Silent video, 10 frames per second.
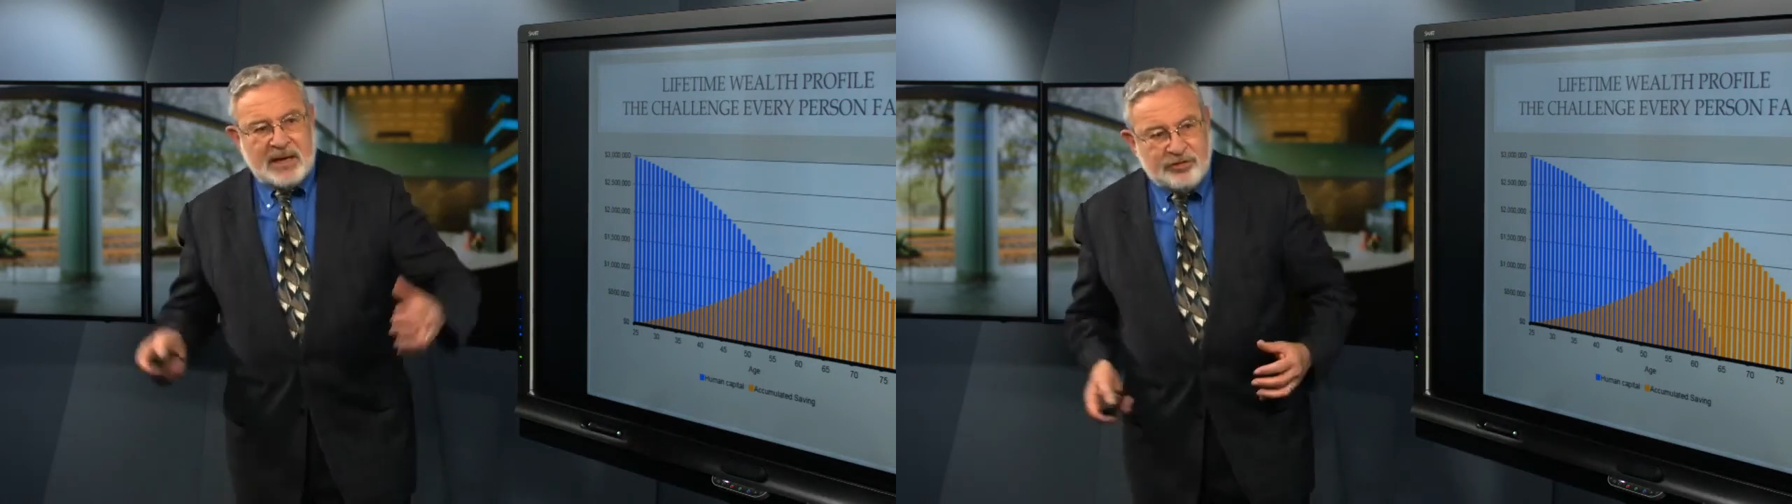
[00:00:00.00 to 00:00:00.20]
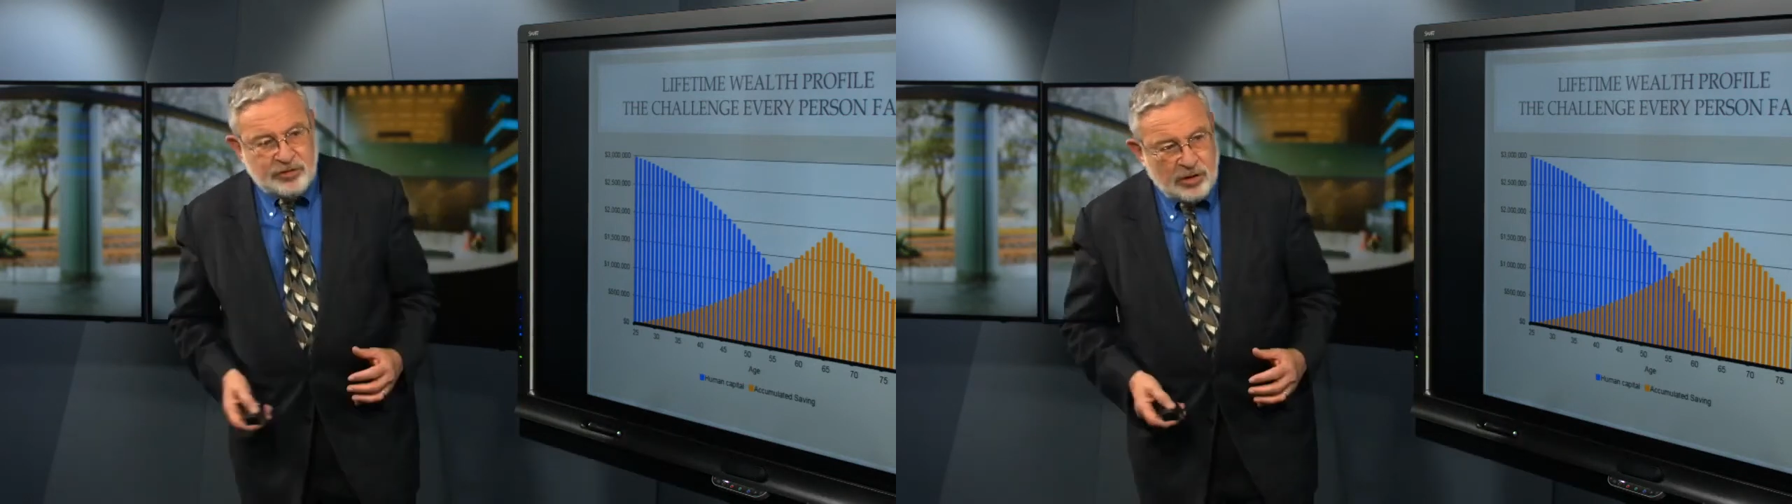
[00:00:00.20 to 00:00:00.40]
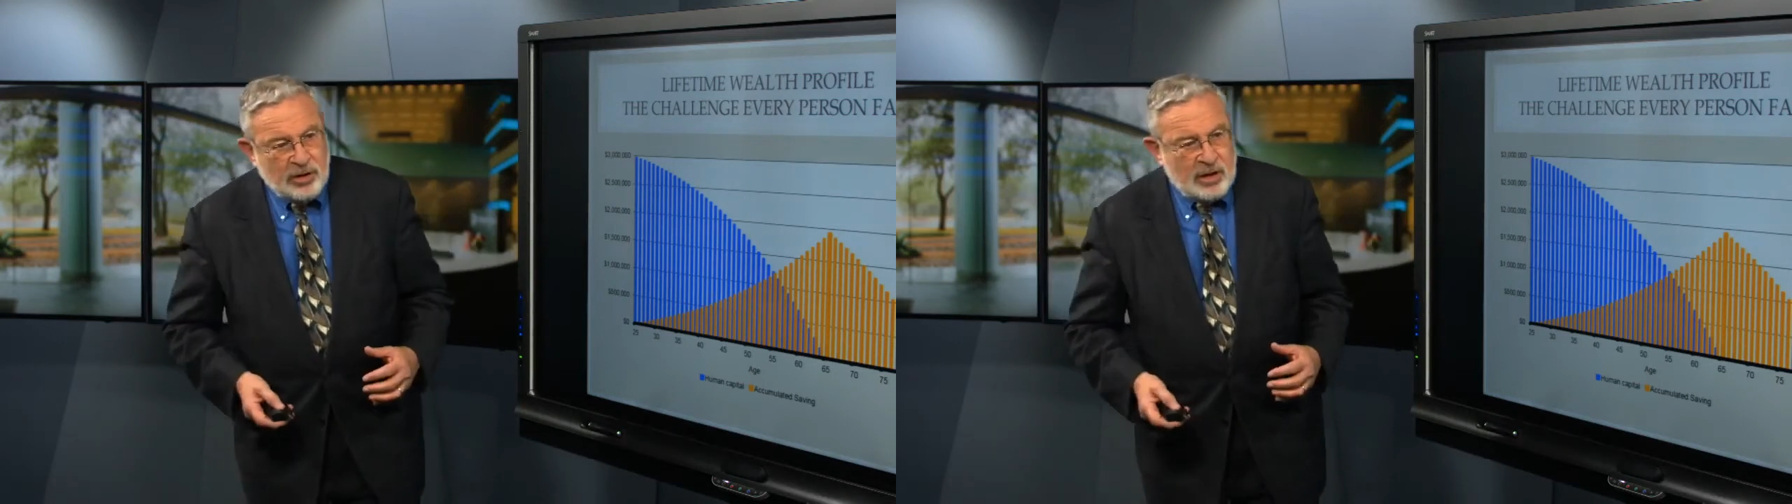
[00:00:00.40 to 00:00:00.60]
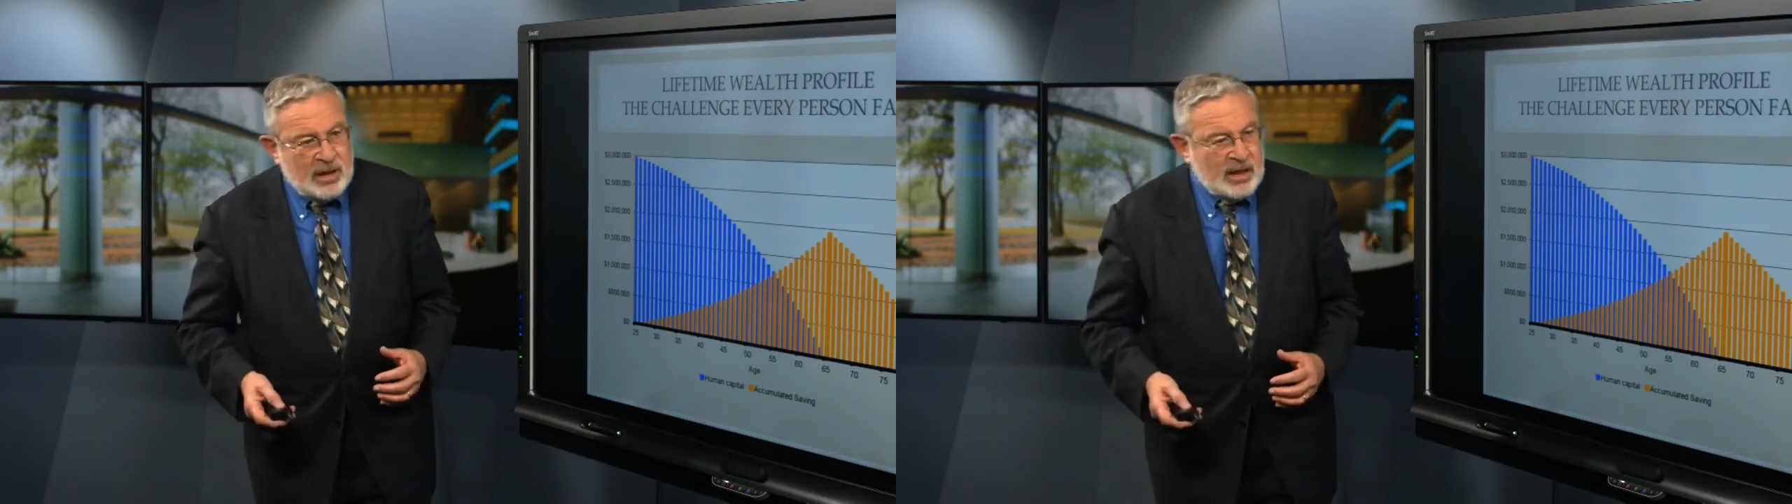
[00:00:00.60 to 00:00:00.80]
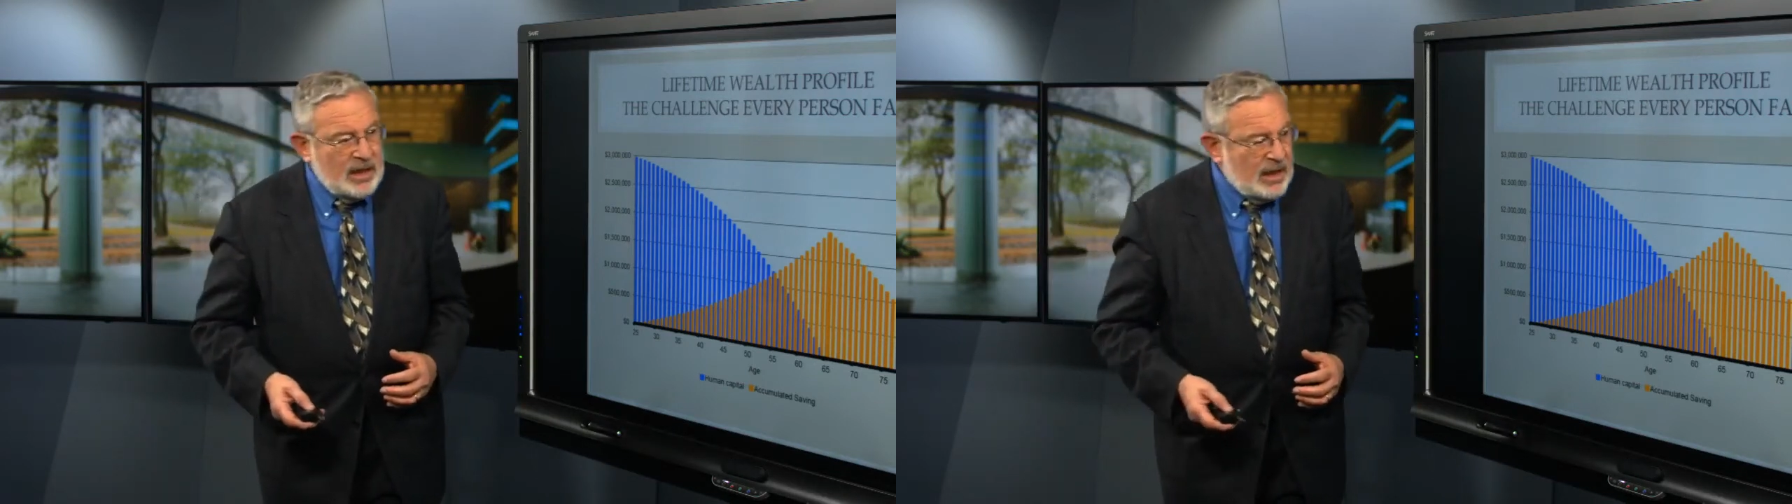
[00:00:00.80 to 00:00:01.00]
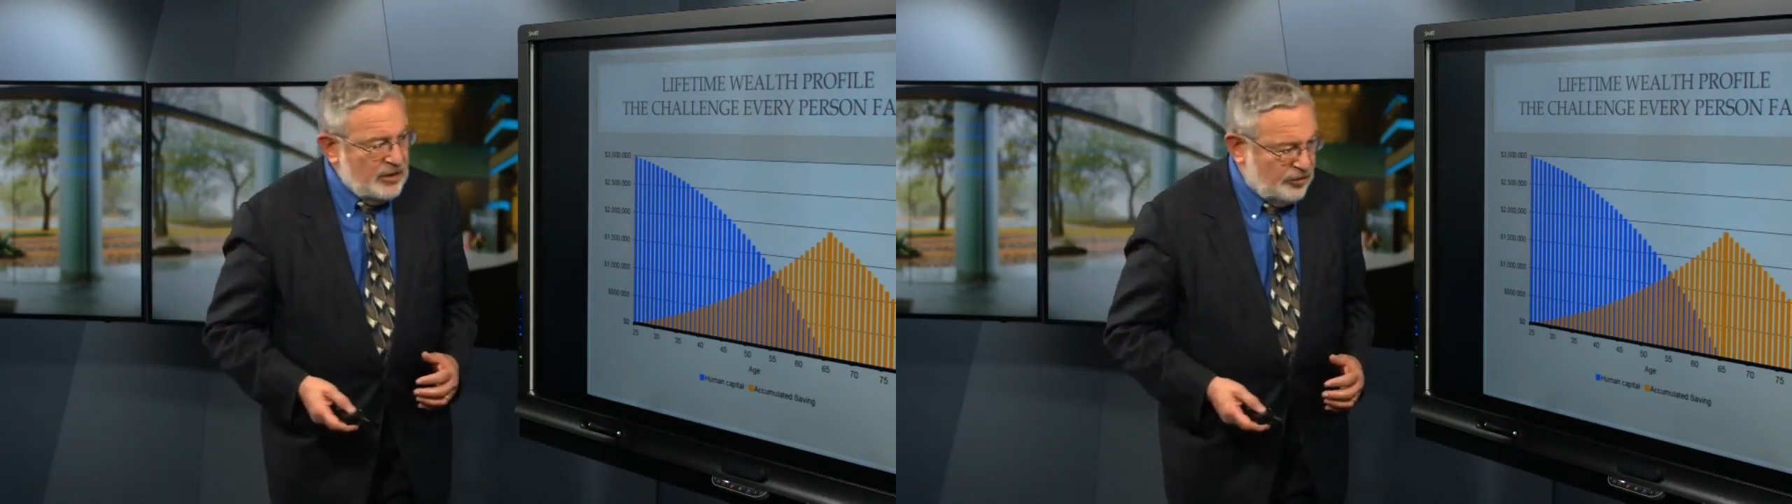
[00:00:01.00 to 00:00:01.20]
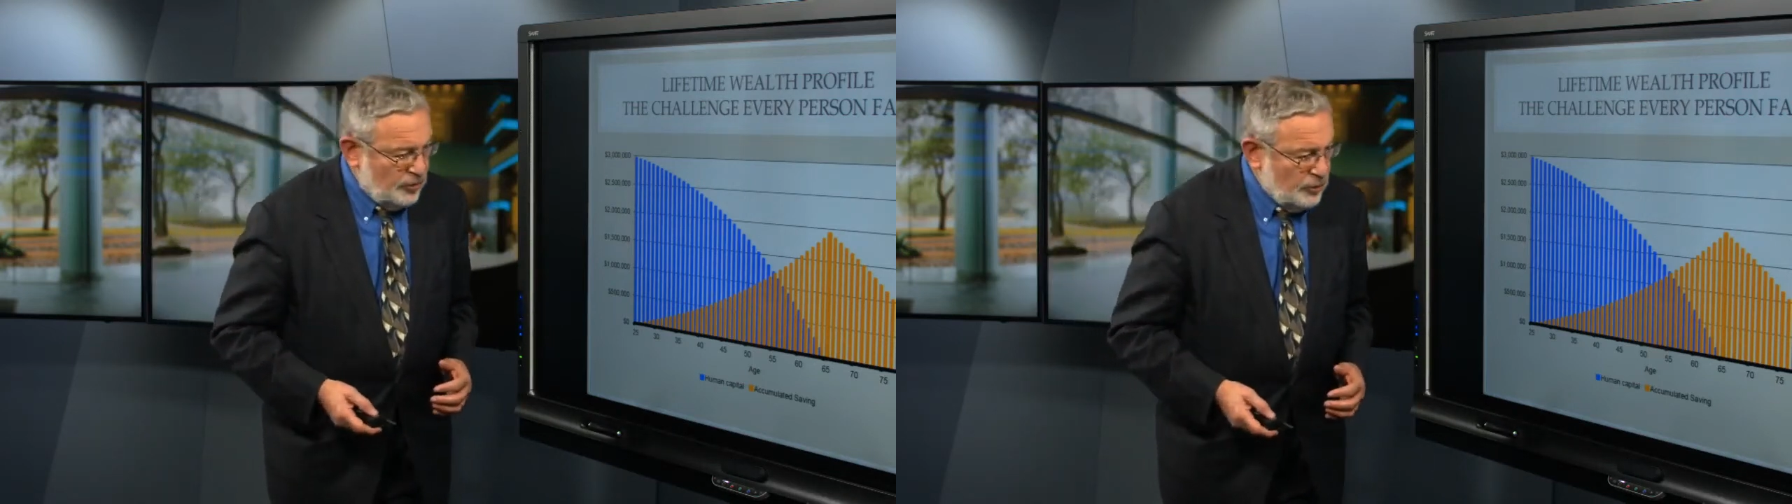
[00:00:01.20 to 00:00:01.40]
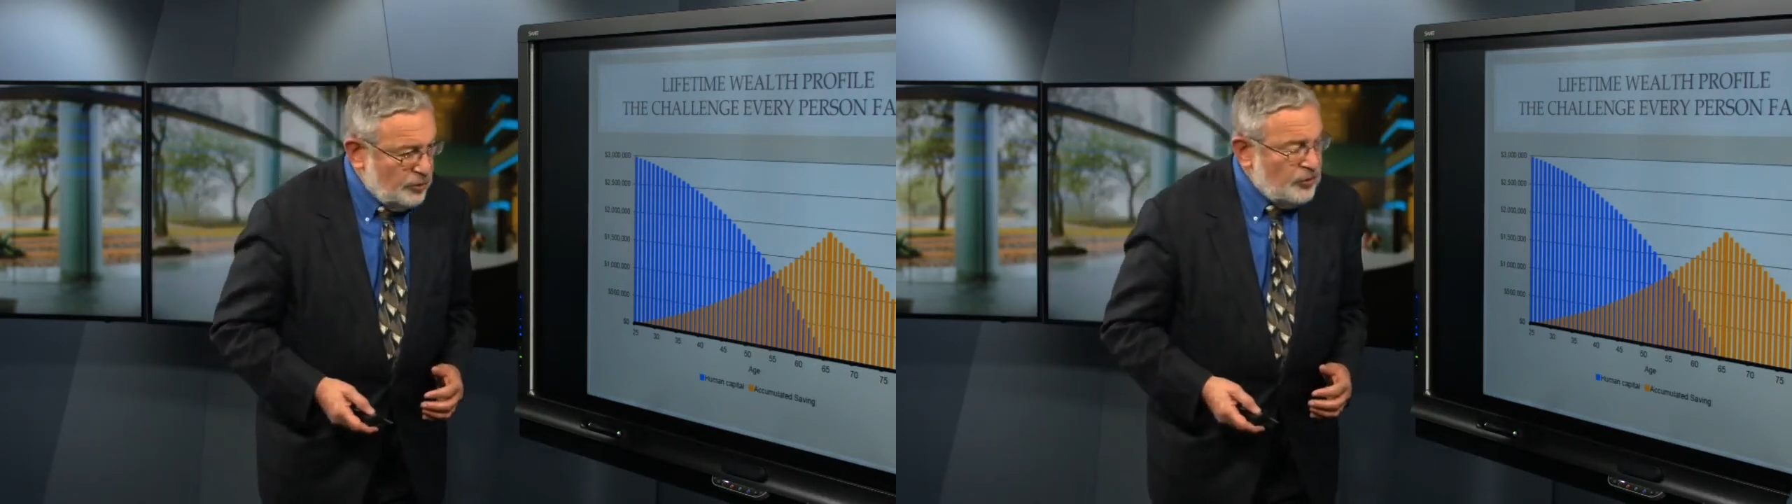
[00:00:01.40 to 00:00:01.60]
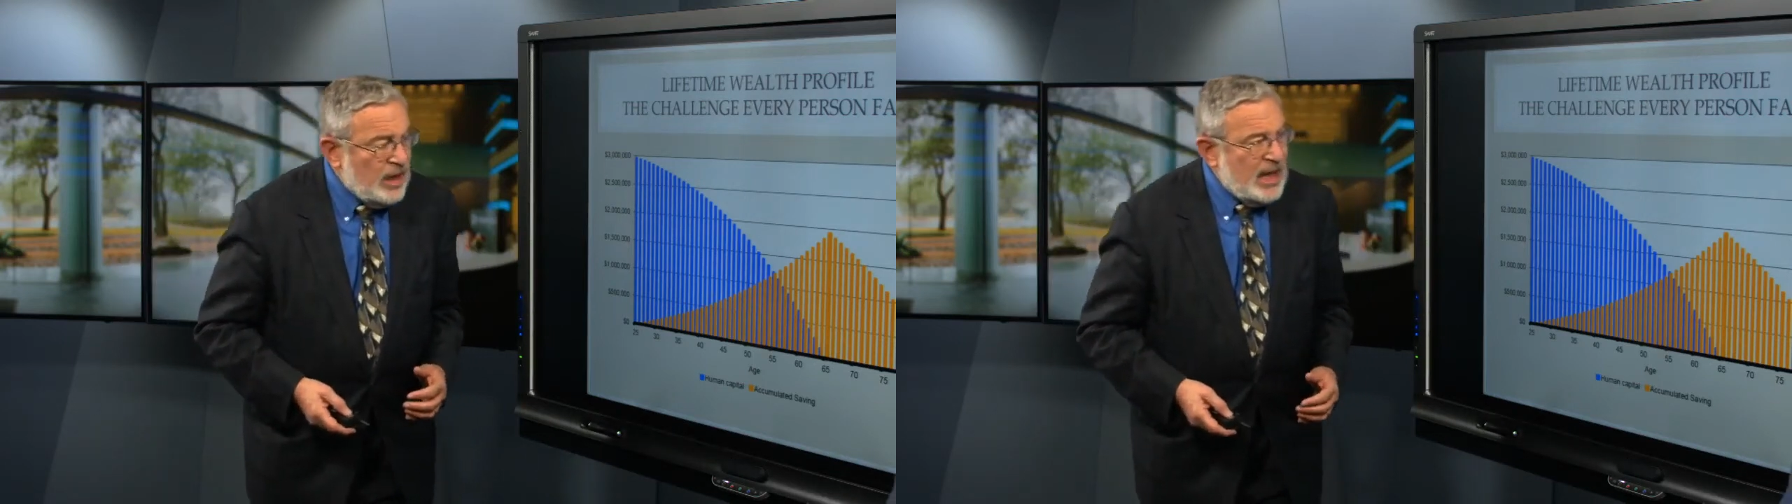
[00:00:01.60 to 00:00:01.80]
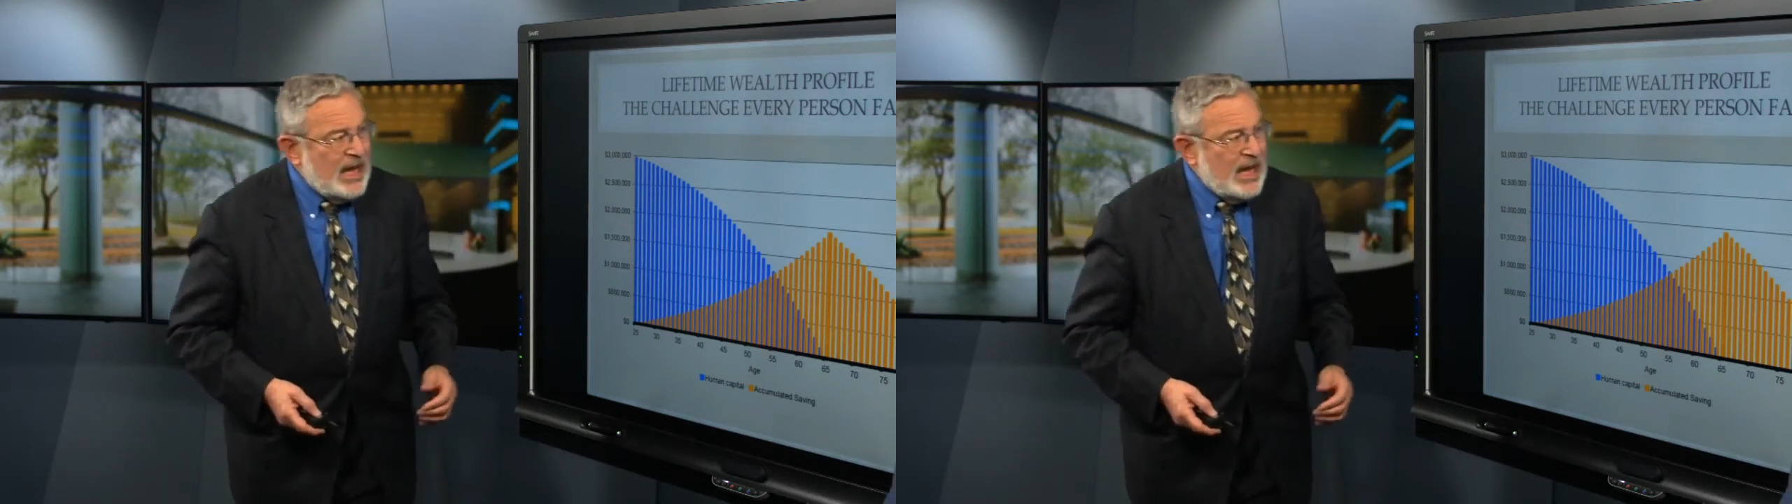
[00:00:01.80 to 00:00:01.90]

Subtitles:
picture issues.